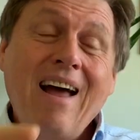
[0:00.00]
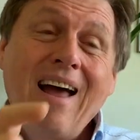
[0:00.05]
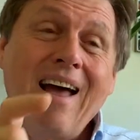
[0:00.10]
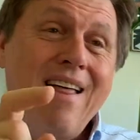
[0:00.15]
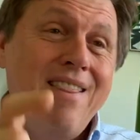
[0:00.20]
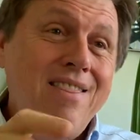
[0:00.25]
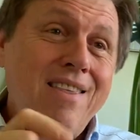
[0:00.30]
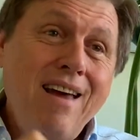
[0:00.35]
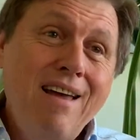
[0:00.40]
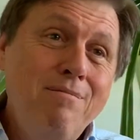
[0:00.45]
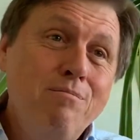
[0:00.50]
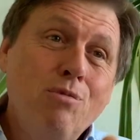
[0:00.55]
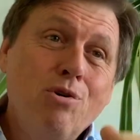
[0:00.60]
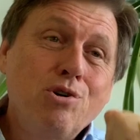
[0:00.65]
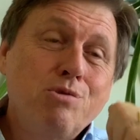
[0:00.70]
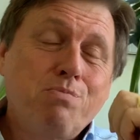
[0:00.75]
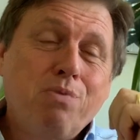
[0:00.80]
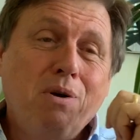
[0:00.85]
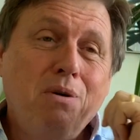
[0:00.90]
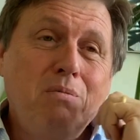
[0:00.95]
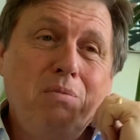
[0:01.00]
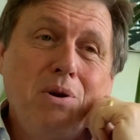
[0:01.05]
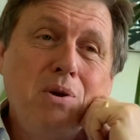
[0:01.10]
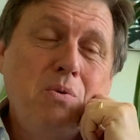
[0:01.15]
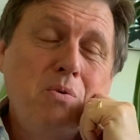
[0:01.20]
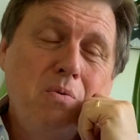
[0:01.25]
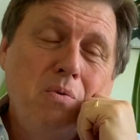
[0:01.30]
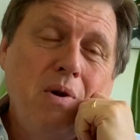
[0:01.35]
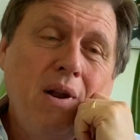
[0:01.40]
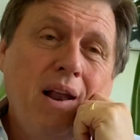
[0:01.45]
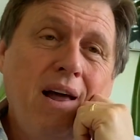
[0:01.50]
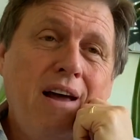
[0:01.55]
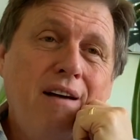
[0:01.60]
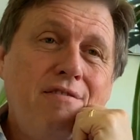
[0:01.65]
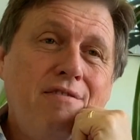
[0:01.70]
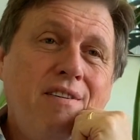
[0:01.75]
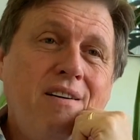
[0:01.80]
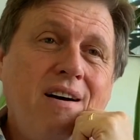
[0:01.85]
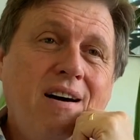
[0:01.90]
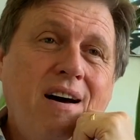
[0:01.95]
and then most probably we will
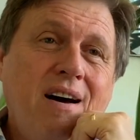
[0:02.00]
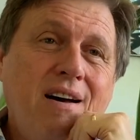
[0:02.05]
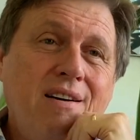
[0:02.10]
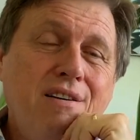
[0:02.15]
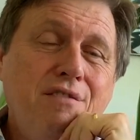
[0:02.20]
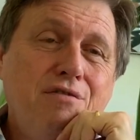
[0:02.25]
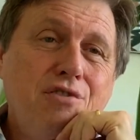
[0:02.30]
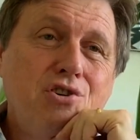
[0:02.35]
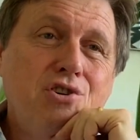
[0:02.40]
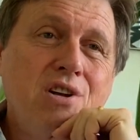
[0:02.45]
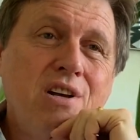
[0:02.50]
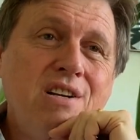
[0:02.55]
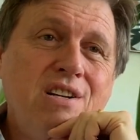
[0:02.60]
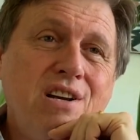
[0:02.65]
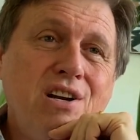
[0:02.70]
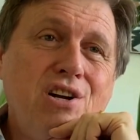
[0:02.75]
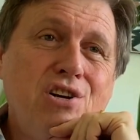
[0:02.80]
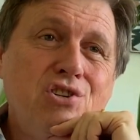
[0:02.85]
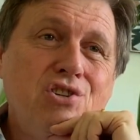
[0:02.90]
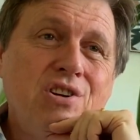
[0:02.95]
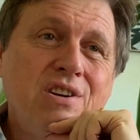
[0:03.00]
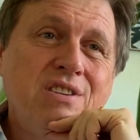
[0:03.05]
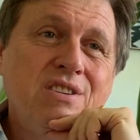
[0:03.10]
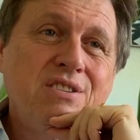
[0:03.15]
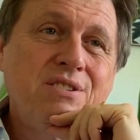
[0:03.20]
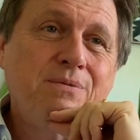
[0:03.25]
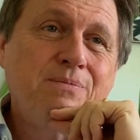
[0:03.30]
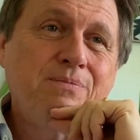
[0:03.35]
have artificial intelligence.